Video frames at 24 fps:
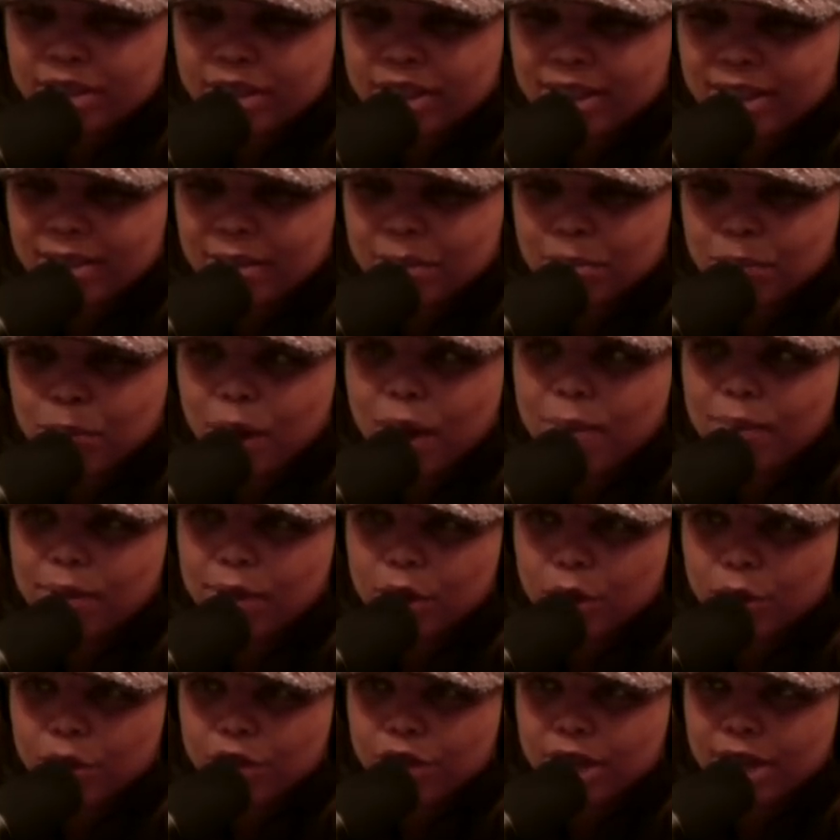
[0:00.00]
the probably
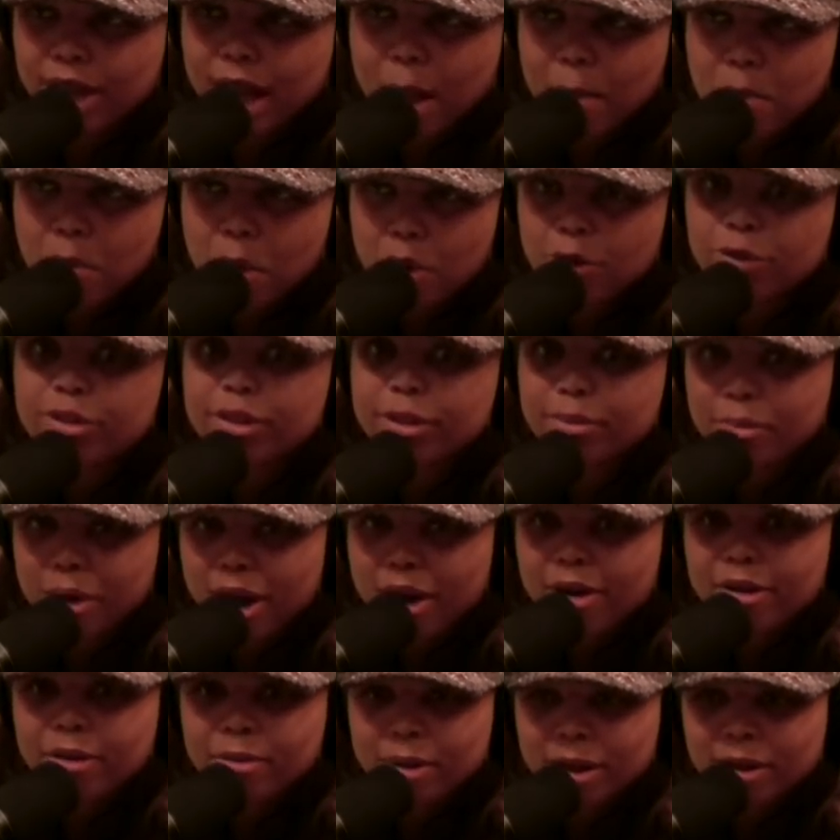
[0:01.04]
the thing I most
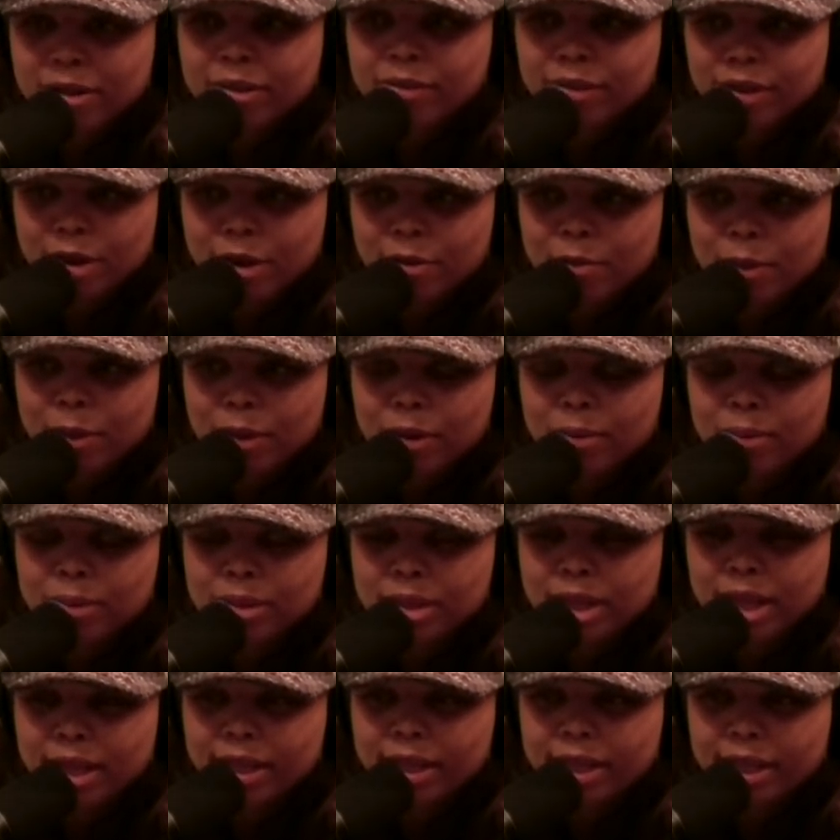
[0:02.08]
admired about LeVar Ball was
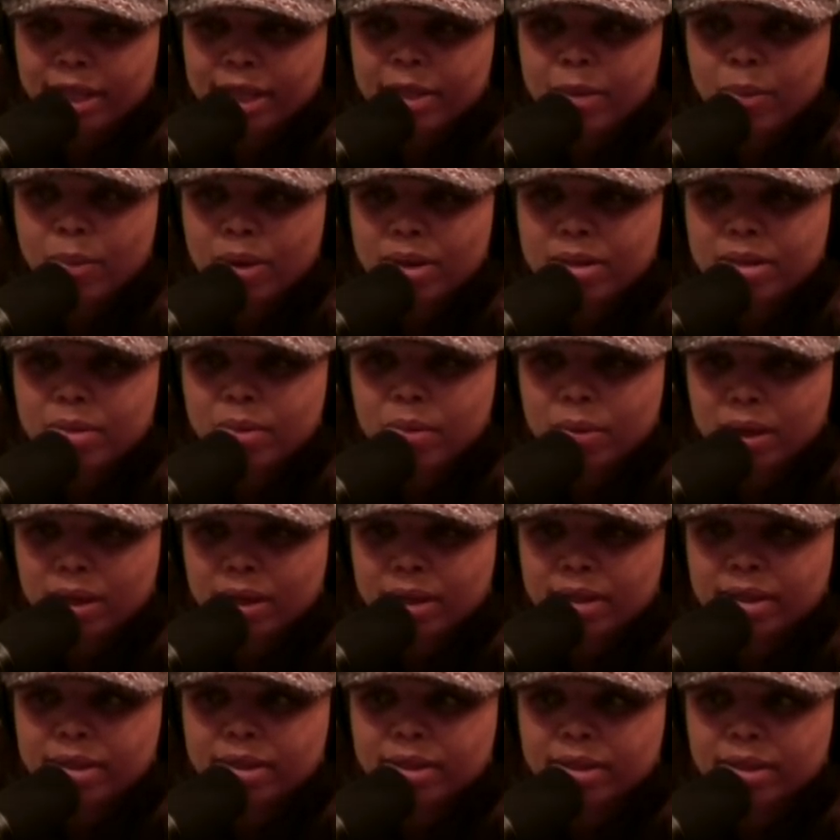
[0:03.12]
like he wasn't
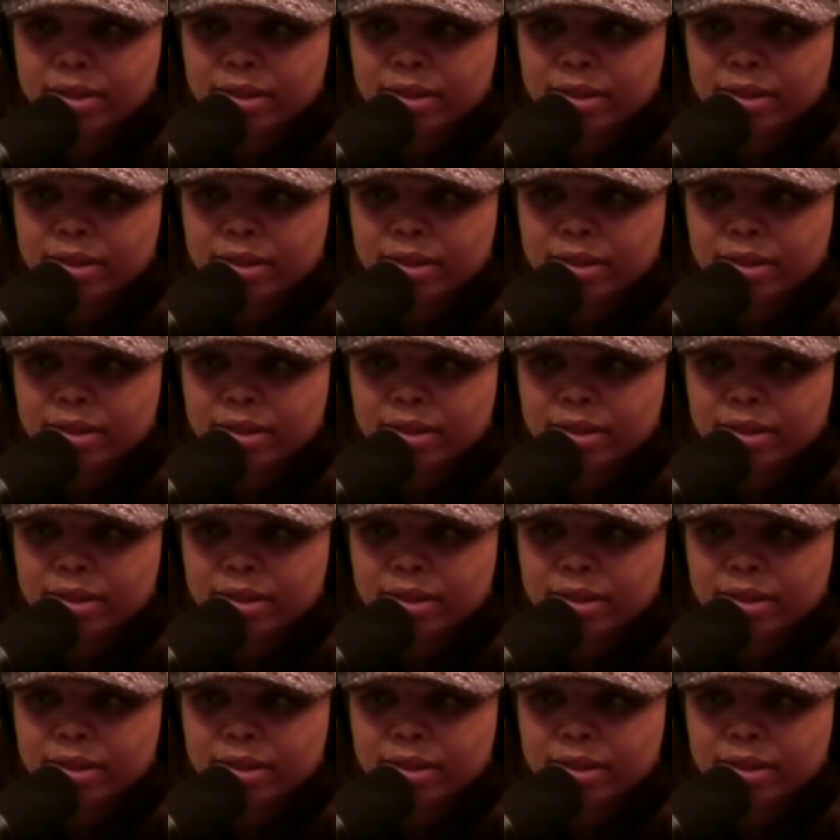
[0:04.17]
willing